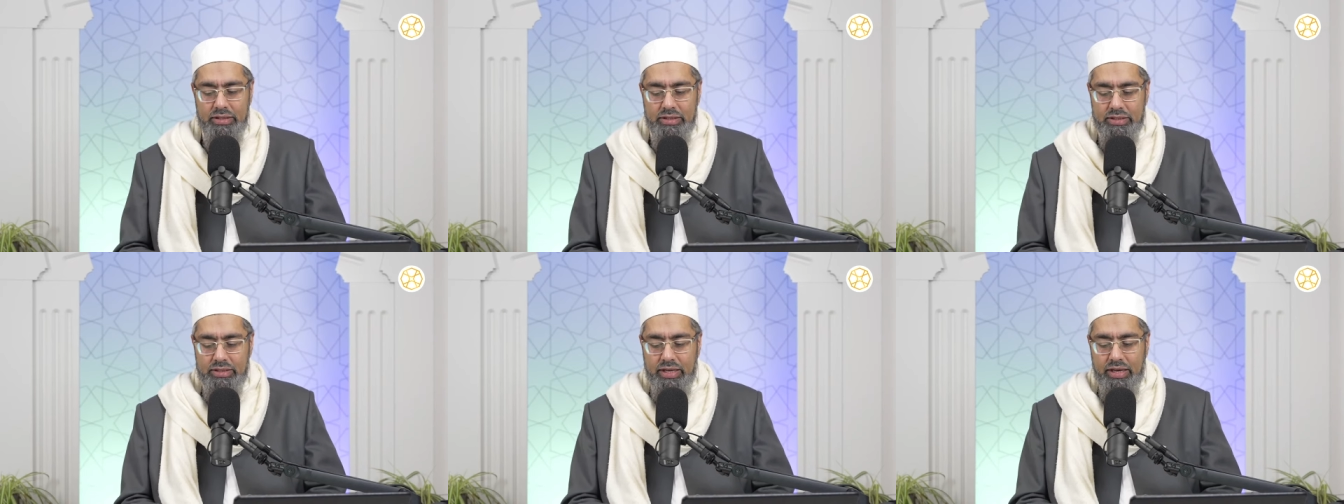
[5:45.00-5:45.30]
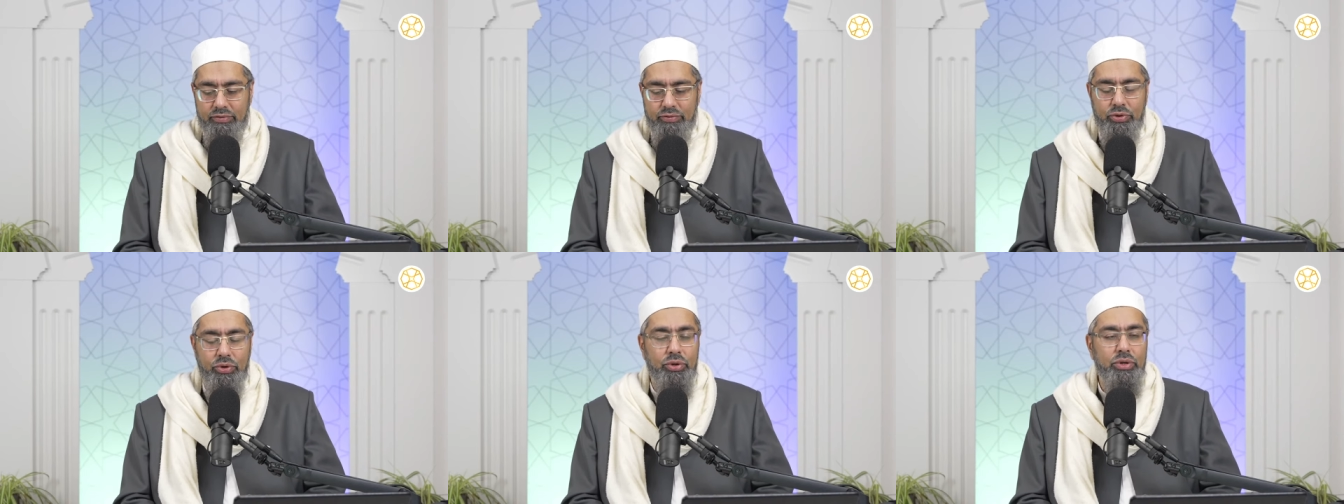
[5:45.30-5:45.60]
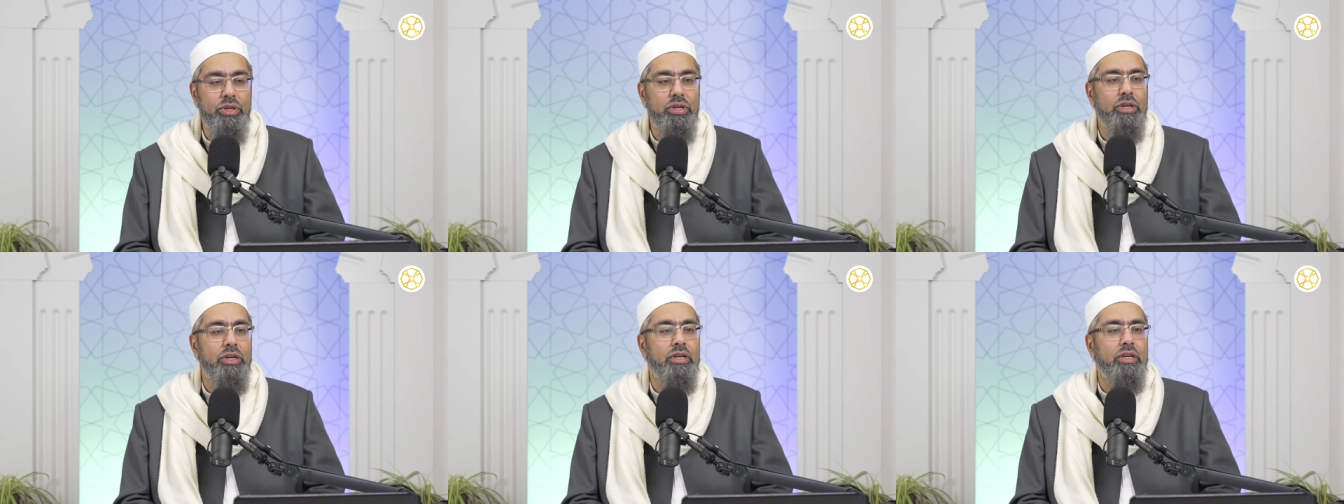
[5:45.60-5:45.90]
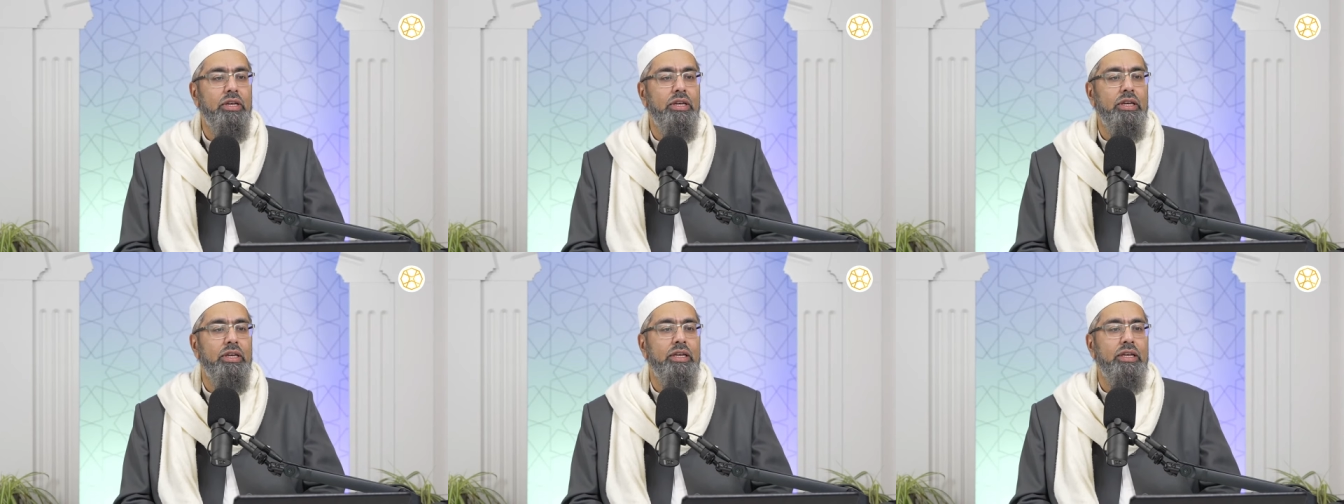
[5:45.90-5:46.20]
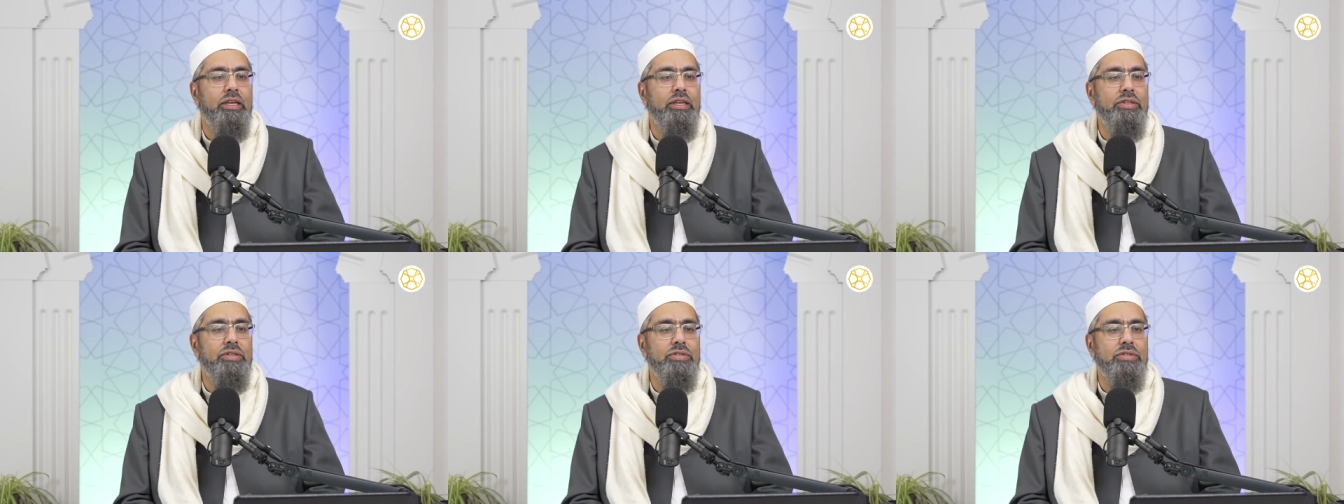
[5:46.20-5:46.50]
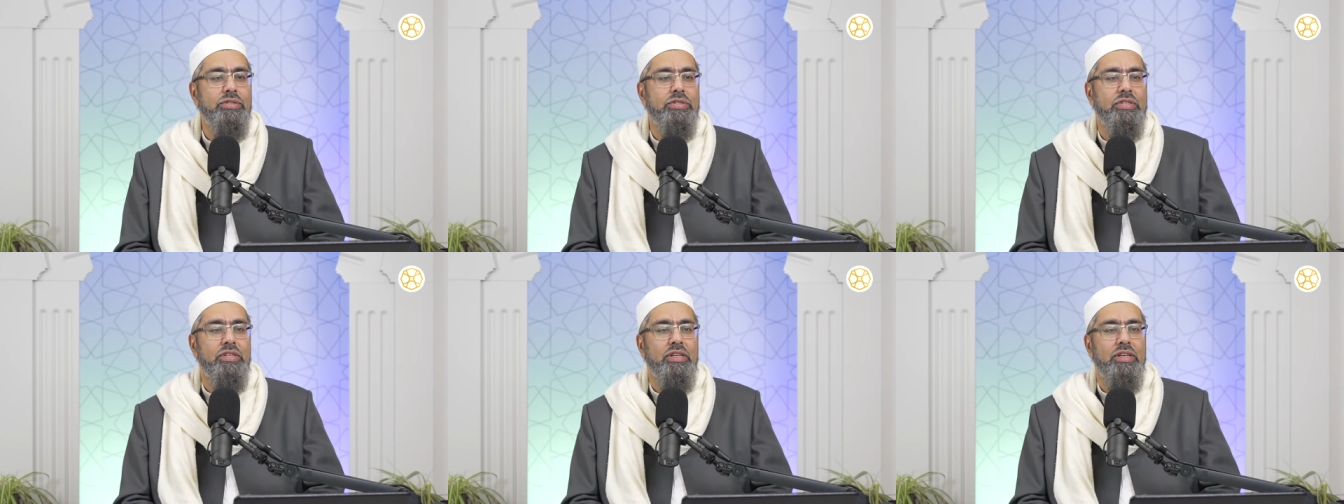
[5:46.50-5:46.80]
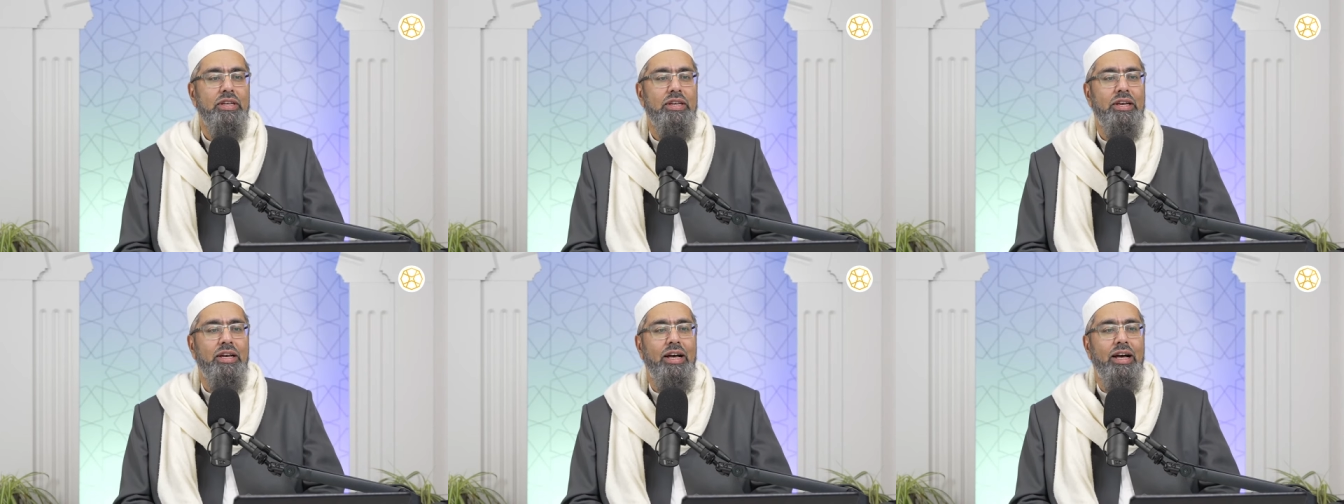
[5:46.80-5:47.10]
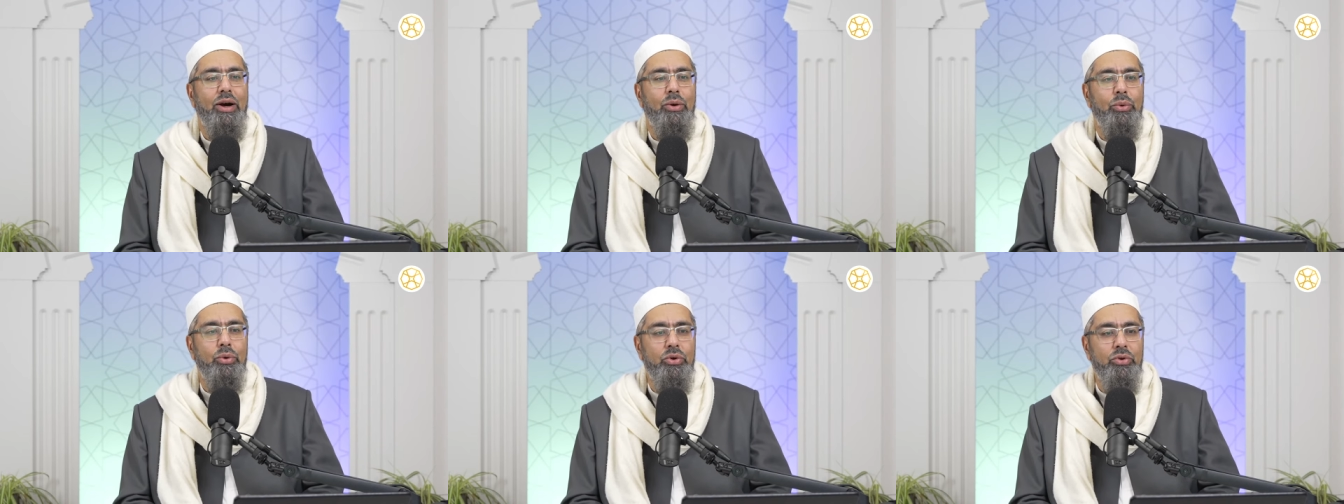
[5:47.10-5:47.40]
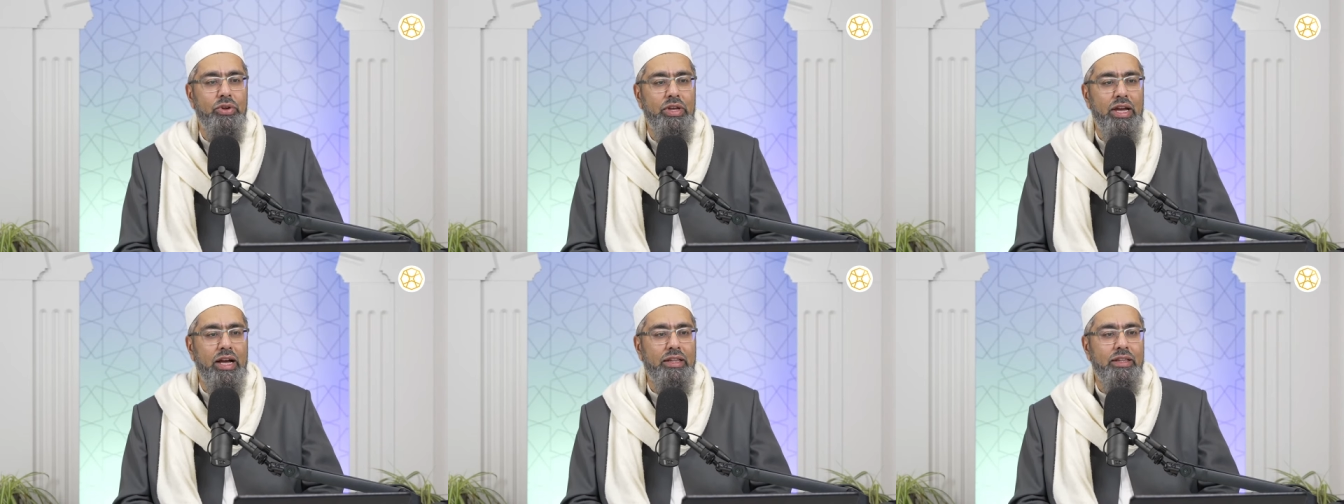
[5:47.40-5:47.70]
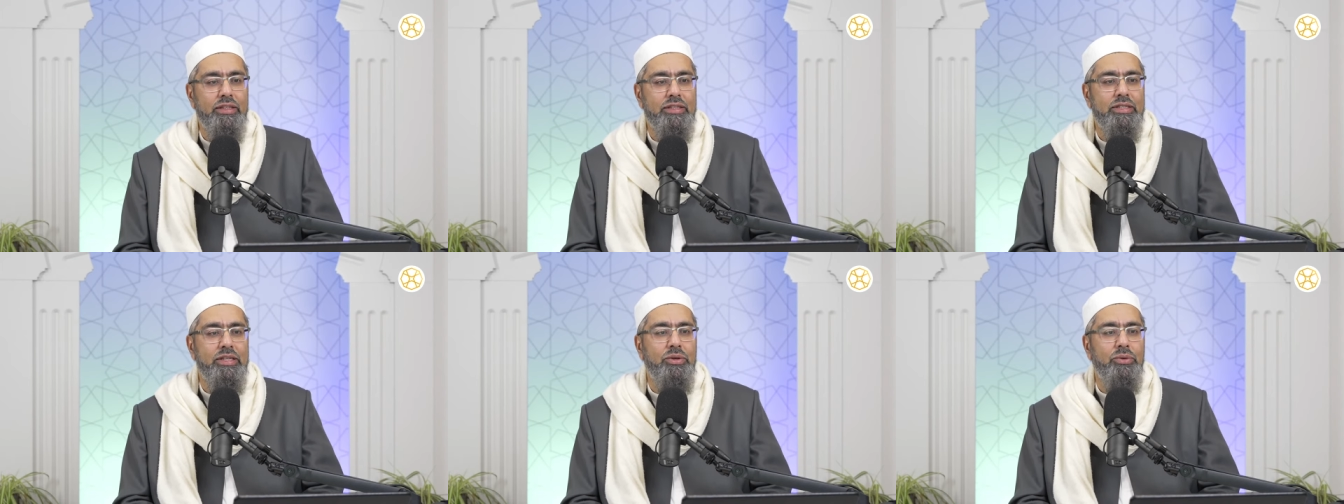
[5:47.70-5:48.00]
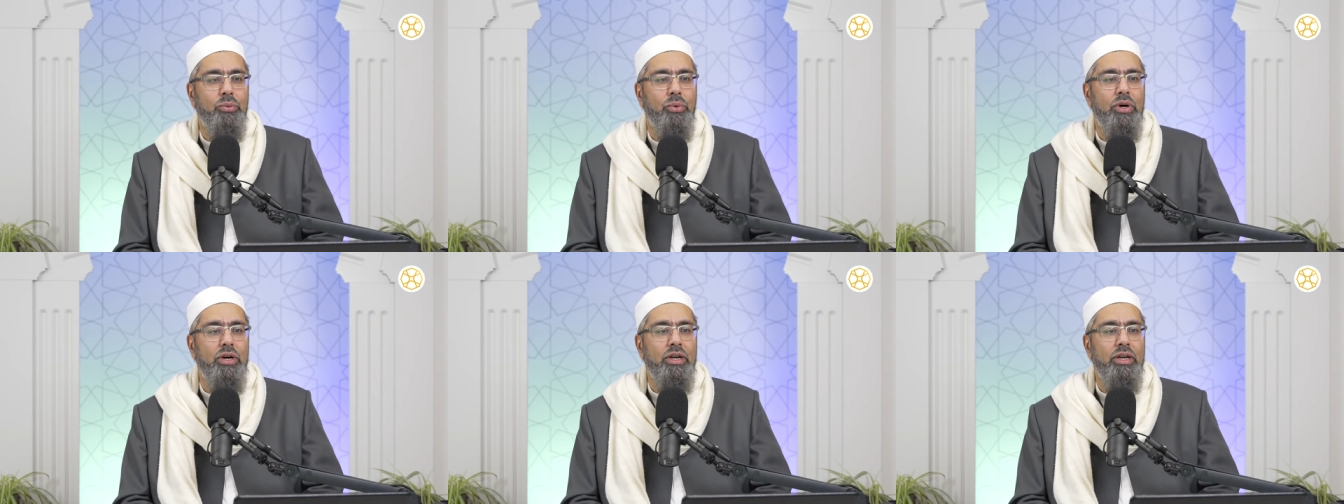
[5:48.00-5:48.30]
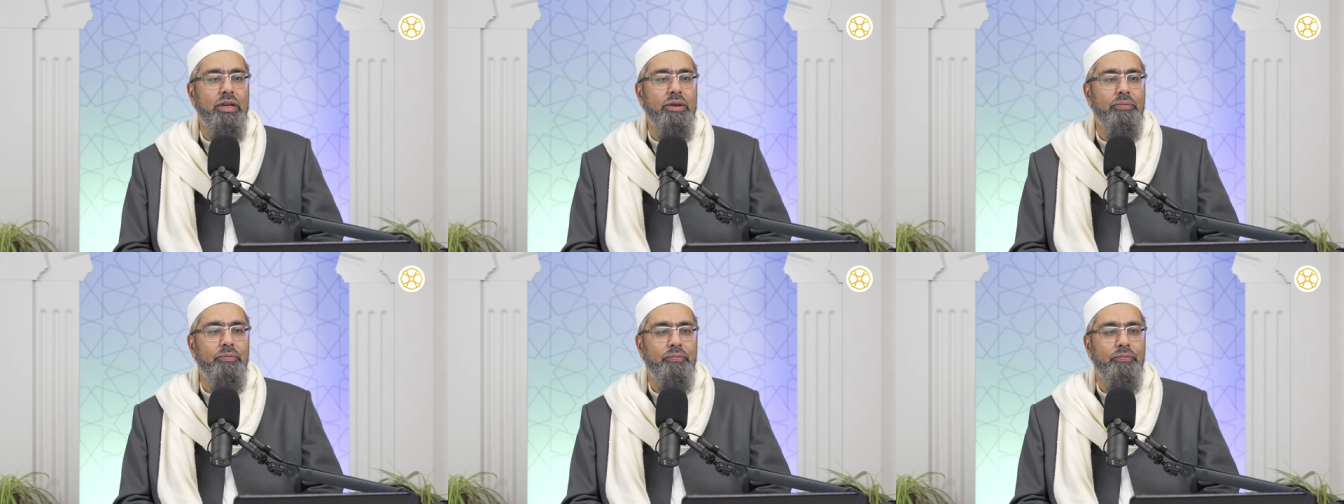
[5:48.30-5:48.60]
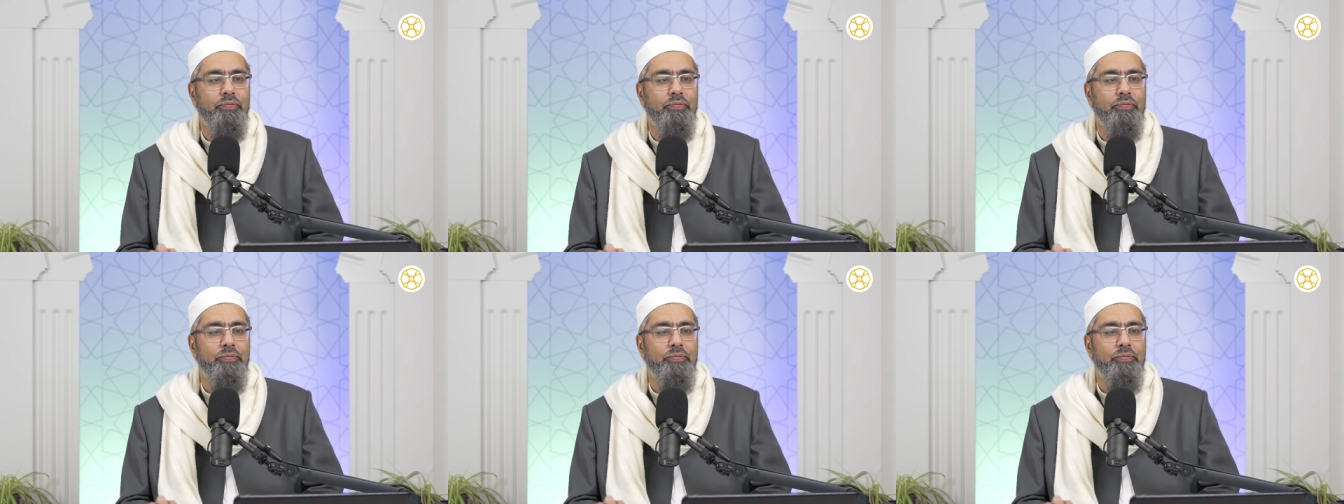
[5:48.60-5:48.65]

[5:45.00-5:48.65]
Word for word: Slavehood is our reality. Why?